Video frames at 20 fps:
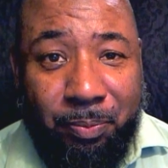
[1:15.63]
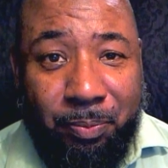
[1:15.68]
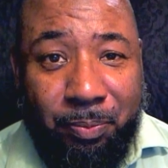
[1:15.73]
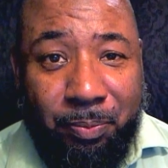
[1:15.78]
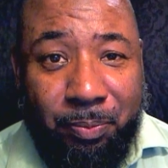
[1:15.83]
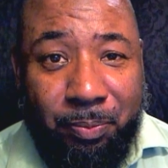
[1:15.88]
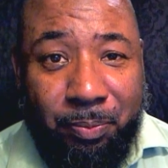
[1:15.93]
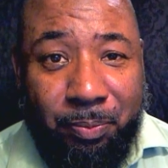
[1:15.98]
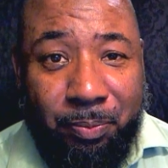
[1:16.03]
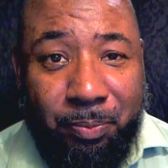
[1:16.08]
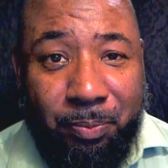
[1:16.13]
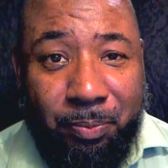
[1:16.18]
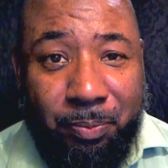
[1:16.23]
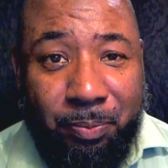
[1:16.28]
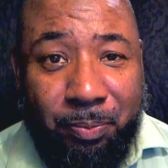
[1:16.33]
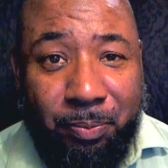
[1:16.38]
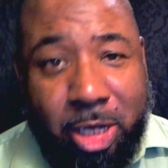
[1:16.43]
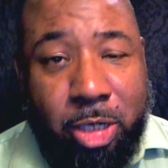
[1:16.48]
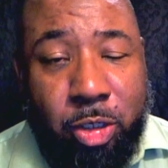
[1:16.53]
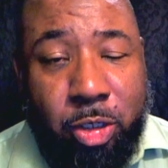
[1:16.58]
and for
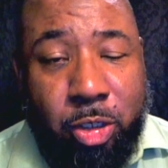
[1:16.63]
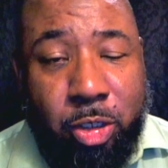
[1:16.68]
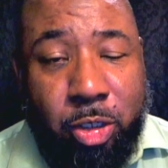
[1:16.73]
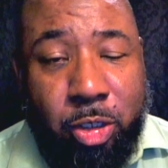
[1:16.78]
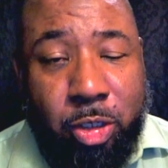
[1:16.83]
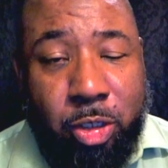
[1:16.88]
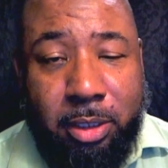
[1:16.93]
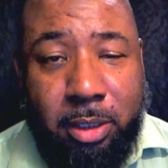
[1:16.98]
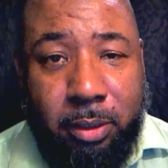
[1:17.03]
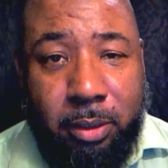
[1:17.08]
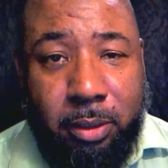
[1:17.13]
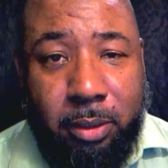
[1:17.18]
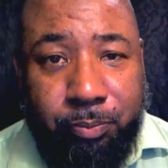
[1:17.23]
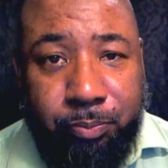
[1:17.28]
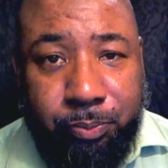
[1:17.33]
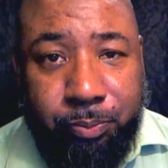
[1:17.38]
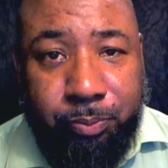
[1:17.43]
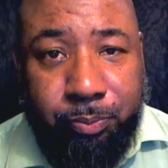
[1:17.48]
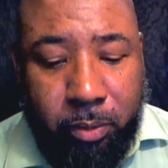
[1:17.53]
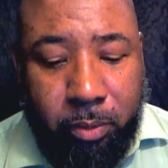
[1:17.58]
sucking too much.
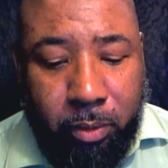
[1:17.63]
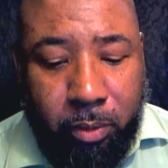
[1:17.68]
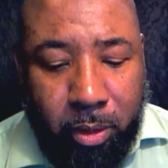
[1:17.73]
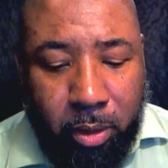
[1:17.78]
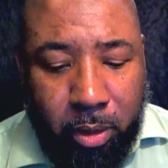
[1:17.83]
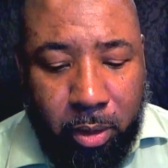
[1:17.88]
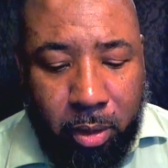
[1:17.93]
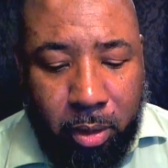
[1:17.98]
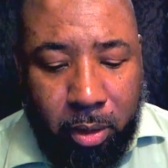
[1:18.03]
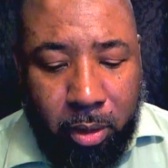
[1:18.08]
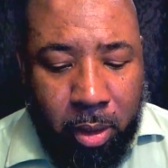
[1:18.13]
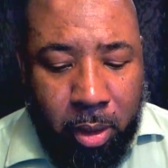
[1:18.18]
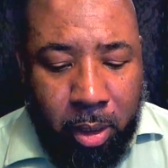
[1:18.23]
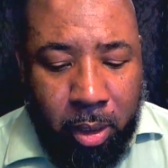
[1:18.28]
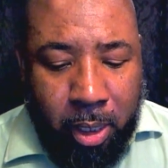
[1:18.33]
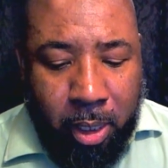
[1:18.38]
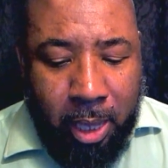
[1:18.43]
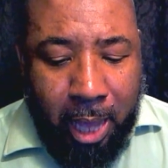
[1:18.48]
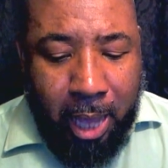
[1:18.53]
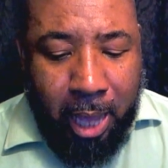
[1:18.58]

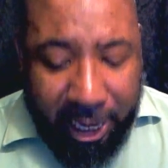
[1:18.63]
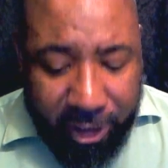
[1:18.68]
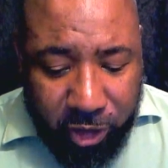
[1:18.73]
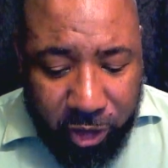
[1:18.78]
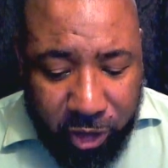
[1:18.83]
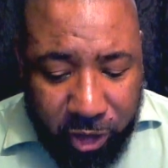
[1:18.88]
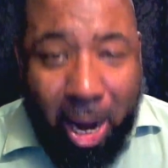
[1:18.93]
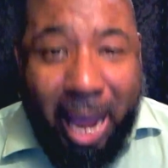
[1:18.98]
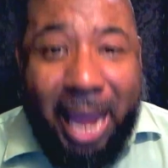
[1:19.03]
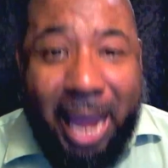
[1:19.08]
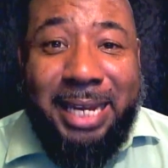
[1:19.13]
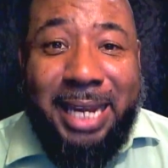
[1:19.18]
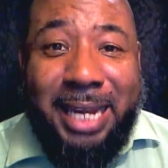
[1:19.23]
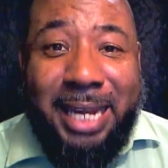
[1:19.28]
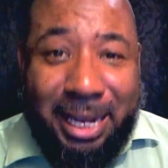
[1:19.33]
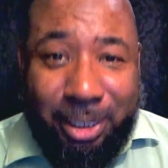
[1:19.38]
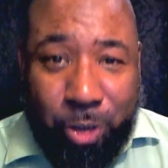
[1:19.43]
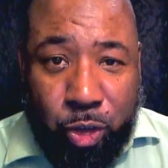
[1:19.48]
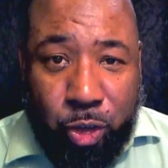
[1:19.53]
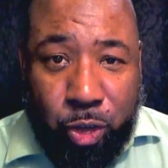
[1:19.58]
I try
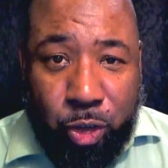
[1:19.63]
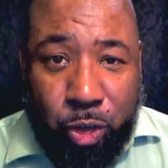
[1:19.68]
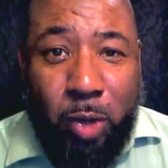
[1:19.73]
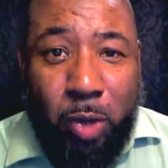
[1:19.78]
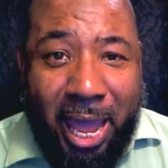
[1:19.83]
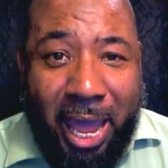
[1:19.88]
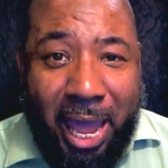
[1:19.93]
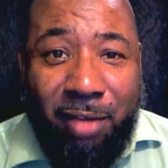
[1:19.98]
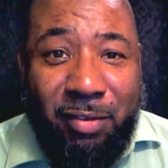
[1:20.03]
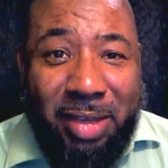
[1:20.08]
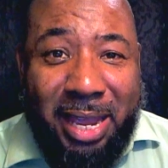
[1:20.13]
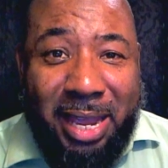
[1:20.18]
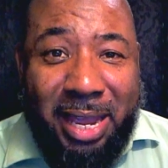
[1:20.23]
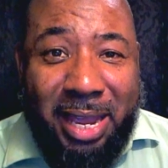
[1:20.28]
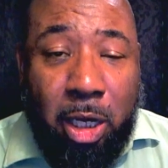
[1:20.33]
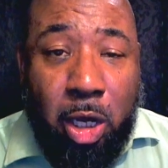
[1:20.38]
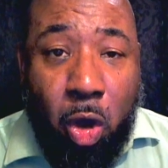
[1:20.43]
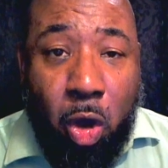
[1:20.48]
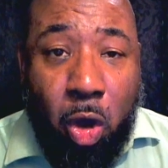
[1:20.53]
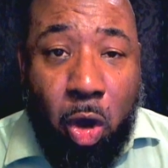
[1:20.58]
not to have a
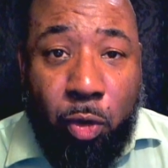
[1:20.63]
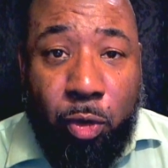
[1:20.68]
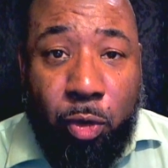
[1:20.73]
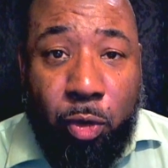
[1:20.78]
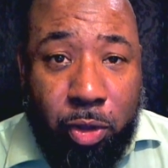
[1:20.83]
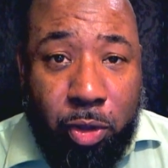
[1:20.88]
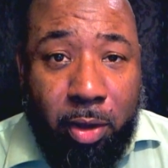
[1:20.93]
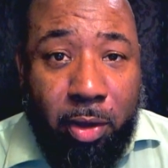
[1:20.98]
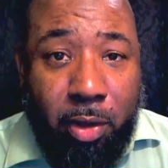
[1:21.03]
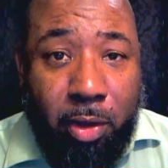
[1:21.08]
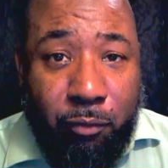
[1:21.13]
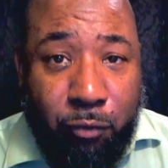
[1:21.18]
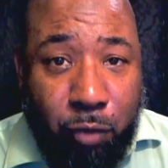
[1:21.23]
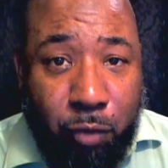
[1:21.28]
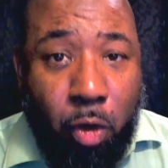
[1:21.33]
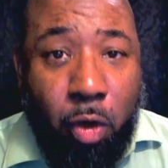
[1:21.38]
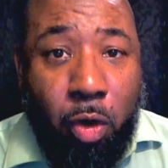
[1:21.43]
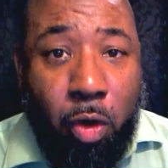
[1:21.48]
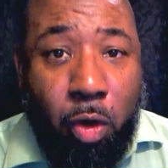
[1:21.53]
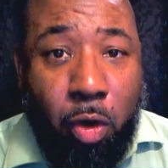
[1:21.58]
loathe
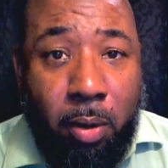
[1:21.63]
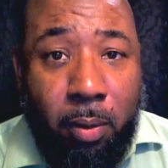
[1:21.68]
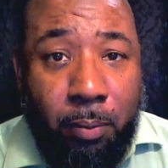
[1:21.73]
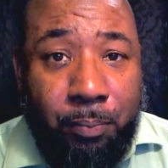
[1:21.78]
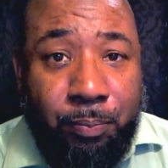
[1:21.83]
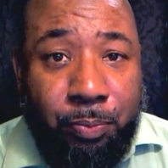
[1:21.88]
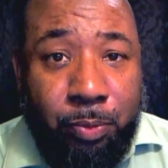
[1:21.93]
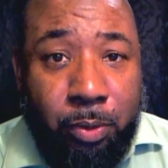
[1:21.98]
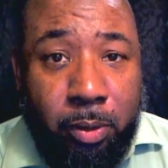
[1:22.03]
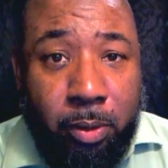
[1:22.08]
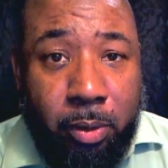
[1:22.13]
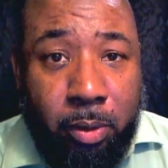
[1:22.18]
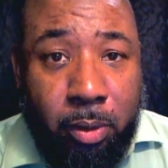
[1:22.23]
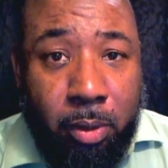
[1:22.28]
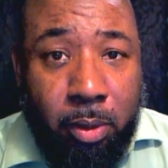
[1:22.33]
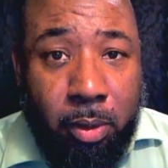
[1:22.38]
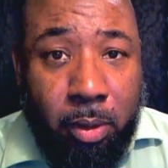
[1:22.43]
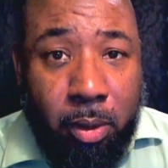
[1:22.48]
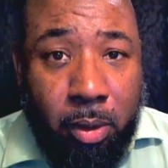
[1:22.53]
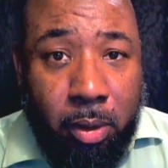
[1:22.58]
for
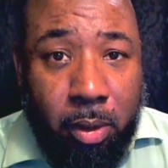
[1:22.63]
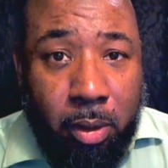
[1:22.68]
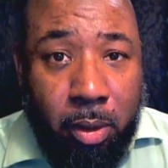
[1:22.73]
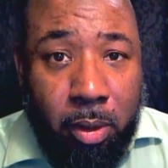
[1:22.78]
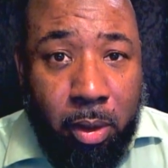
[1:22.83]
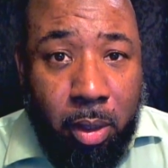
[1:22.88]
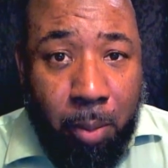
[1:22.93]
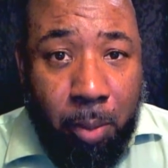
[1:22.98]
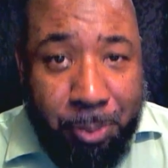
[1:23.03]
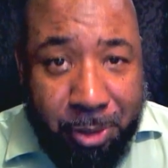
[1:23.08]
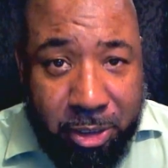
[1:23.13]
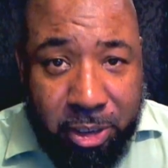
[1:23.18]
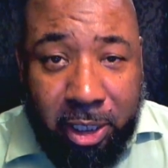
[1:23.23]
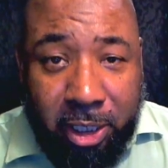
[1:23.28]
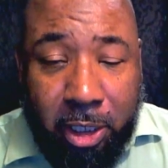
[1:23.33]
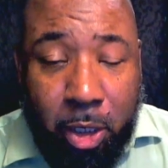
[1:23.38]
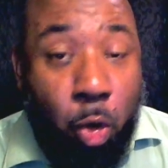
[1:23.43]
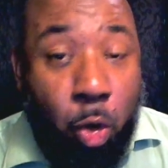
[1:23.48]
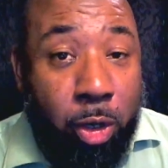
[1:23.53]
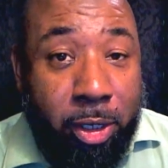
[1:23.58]
a
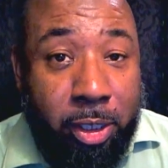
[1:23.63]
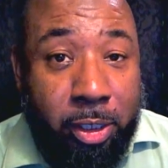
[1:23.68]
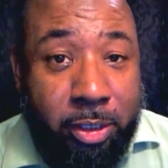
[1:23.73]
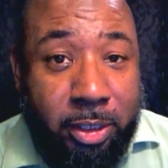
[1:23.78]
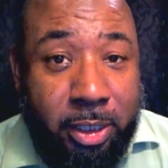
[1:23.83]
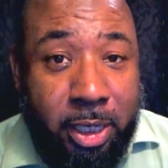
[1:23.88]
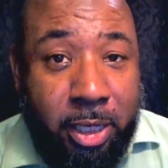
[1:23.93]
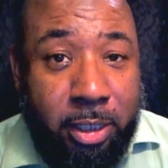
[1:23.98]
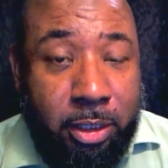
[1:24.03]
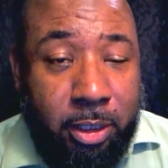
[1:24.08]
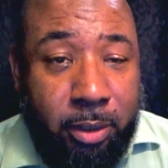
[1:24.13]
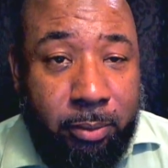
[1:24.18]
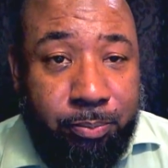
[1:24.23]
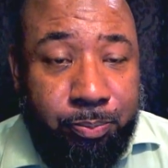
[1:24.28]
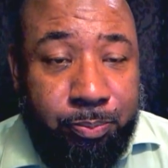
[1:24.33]
particular organization.